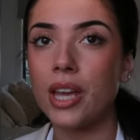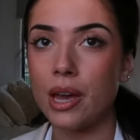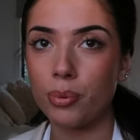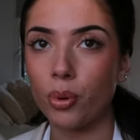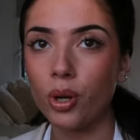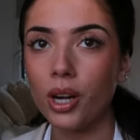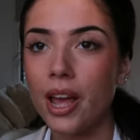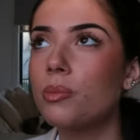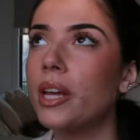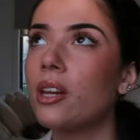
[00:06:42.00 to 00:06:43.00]
for the airport. I'm
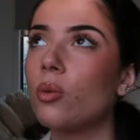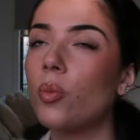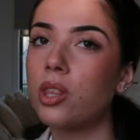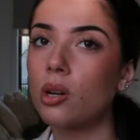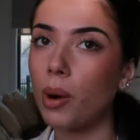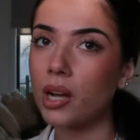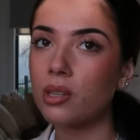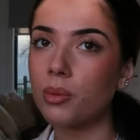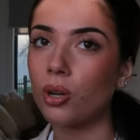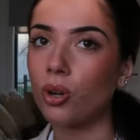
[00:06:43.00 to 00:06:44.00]
contemplating on whether to buy
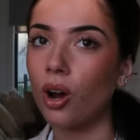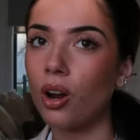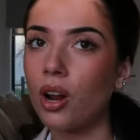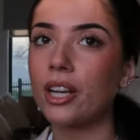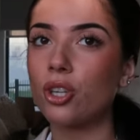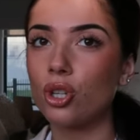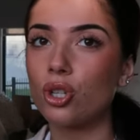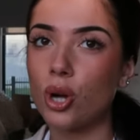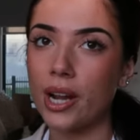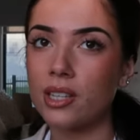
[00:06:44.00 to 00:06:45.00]
something or not, like a
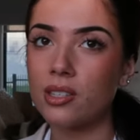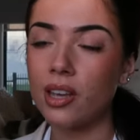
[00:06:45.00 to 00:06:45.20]
cute tracky